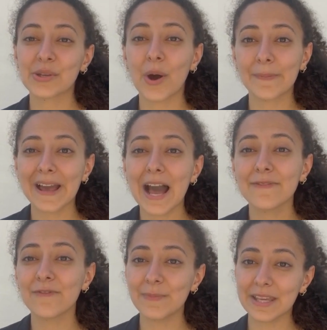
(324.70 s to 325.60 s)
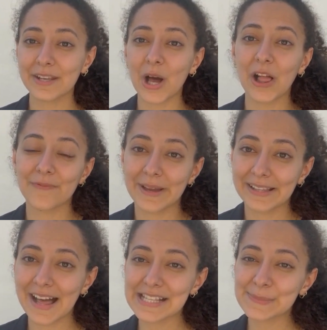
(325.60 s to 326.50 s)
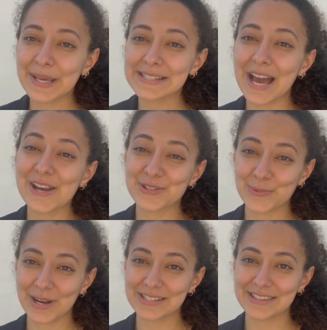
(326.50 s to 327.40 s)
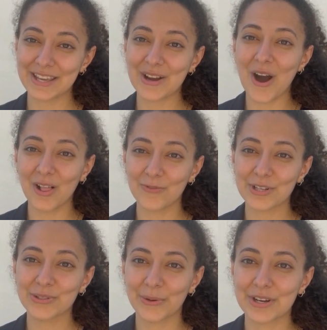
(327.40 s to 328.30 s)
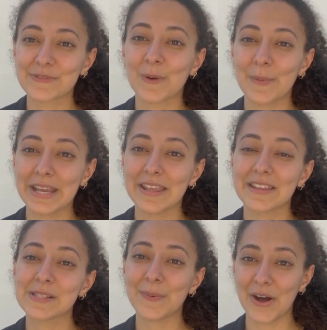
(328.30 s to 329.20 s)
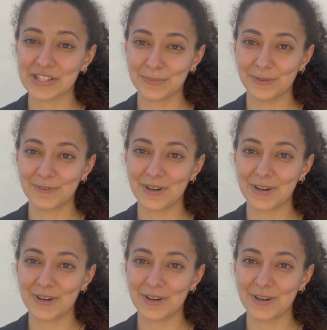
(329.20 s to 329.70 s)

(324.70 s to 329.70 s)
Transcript: So on behalf of me and all of my classmates, I just wanted to thank all of our donors for making this possible